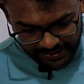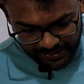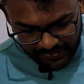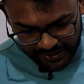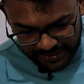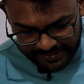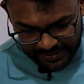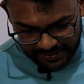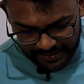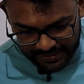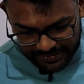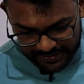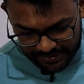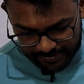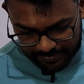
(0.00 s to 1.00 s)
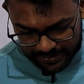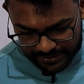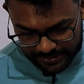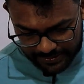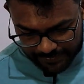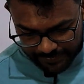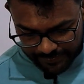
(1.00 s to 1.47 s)
units and the symbol
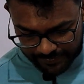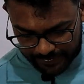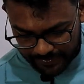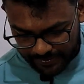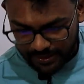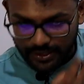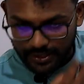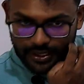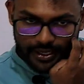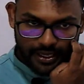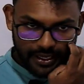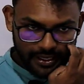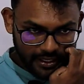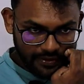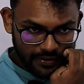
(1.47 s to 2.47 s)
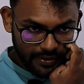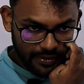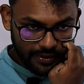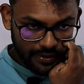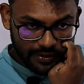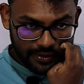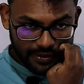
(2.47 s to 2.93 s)
given,
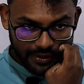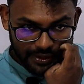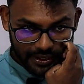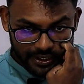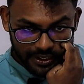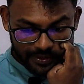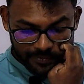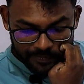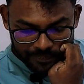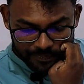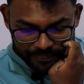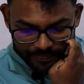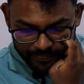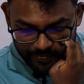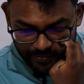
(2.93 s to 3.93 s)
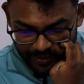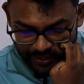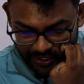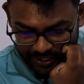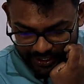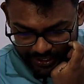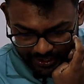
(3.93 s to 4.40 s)
right?
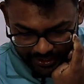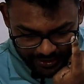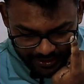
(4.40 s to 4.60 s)
And